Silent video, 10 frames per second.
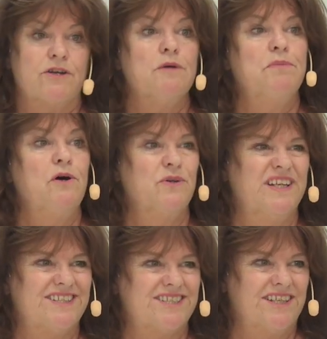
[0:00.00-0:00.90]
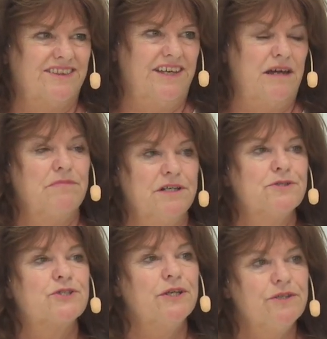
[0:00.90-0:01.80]
components that the
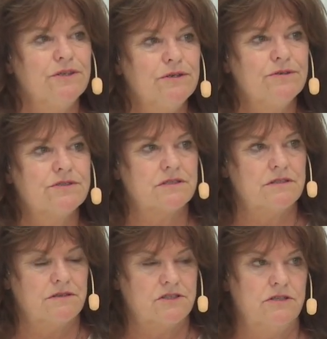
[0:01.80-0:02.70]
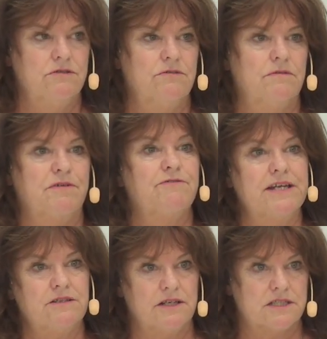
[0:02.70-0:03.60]
embryos can use to
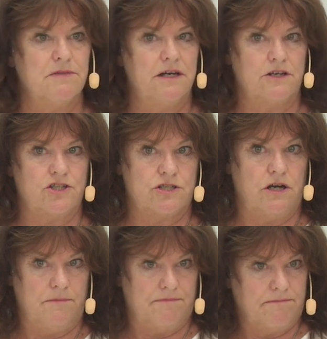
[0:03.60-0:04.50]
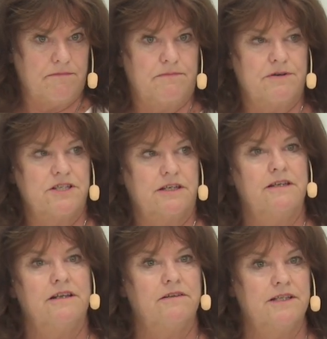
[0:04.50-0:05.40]
prevent osmotic shock,
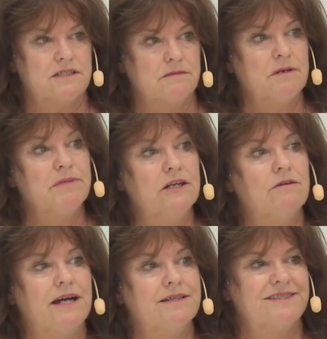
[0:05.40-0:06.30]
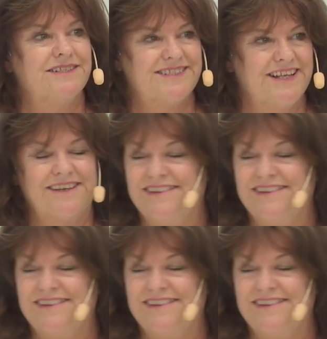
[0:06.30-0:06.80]
particularly some amino acids like